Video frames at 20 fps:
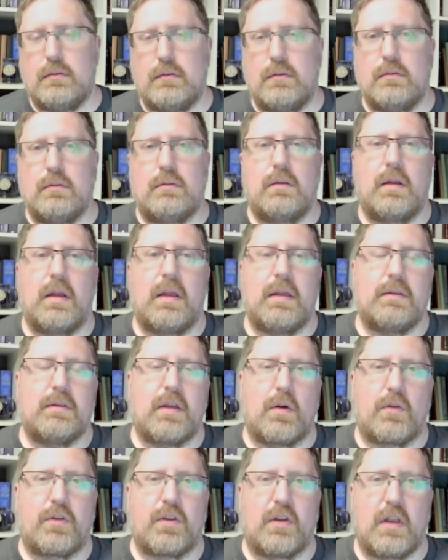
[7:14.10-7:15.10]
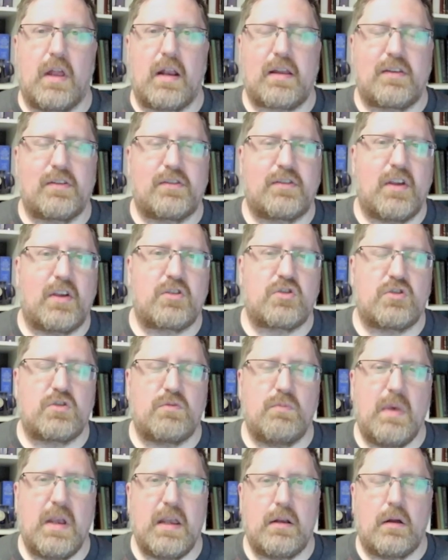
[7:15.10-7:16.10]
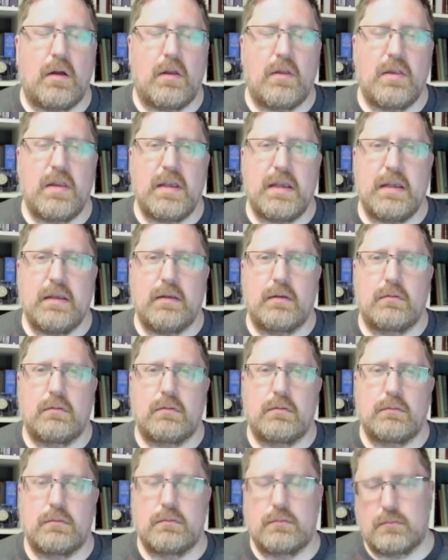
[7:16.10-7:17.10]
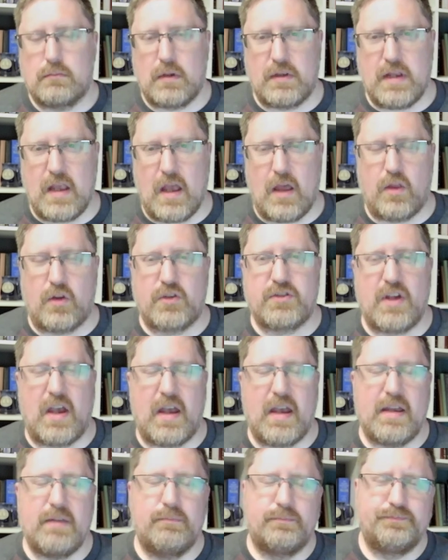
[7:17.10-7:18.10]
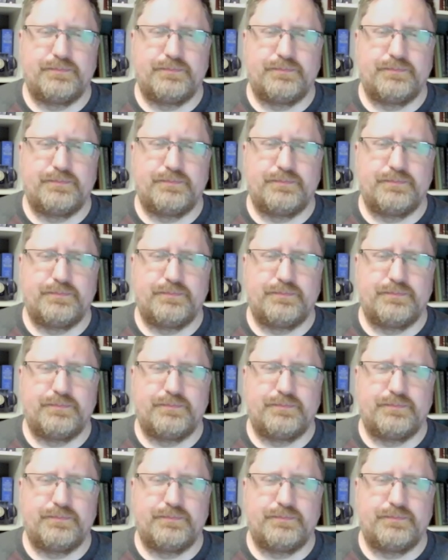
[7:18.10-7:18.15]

and there was a lot of concessions made on the on the other side